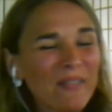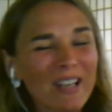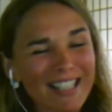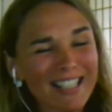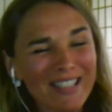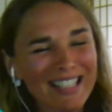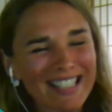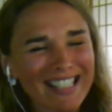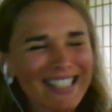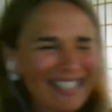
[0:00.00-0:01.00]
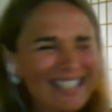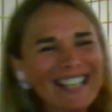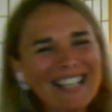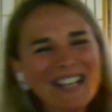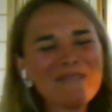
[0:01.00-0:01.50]
wasn't always easy
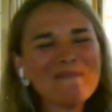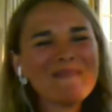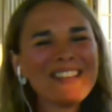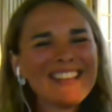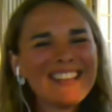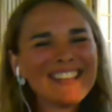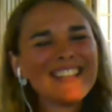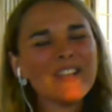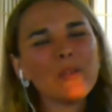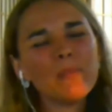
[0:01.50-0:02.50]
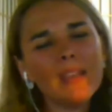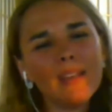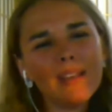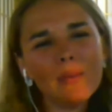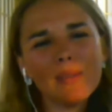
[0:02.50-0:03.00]
yeah. Um, you know yeah. the
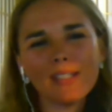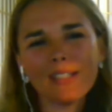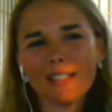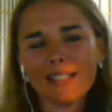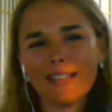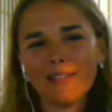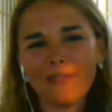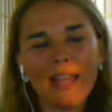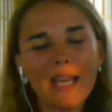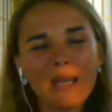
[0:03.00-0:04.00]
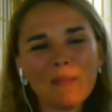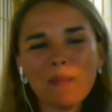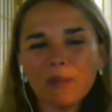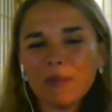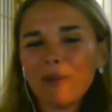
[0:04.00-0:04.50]
beginning was just letting
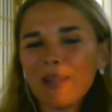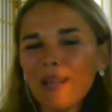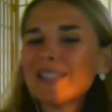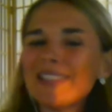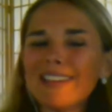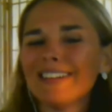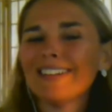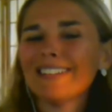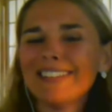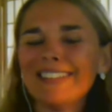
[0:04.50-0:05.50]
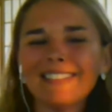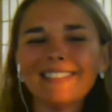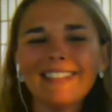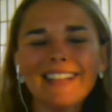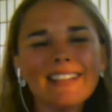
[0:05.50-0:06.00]
people know that I was there. You
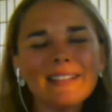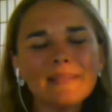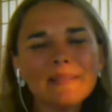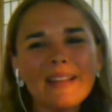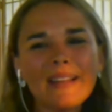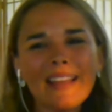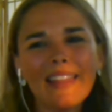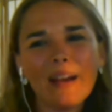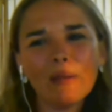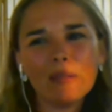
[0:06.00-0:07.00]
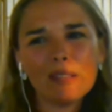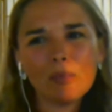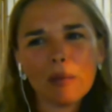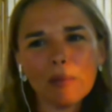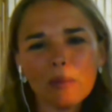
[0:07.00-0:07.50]
know, yeah. um, that was
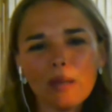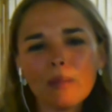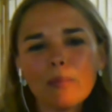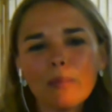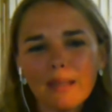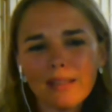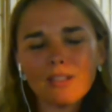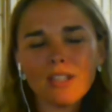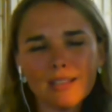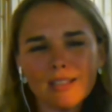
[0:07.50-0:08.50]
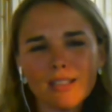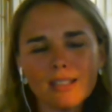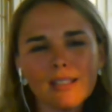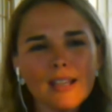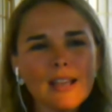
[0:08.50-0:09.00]
probably one of the biggest
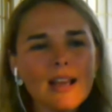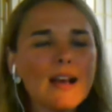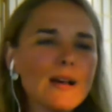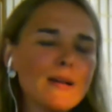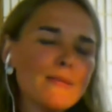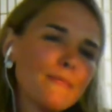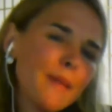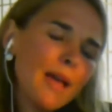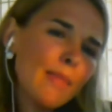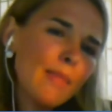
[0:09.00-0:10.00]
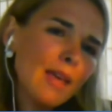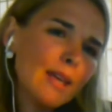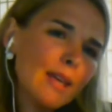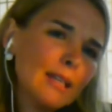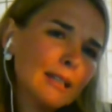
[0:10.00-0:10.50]
challenges. Um, and
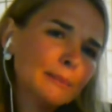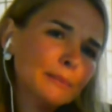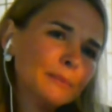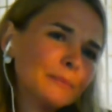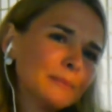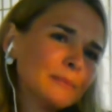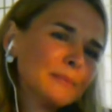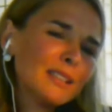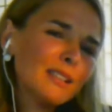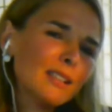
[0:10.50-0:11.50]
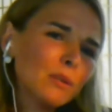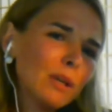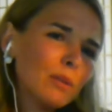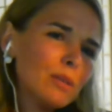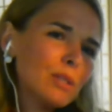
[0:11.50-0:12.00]
then, um, you know,
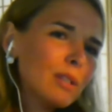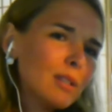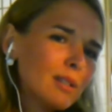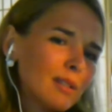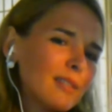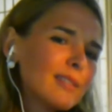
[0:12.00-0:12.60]
when I was doing. the you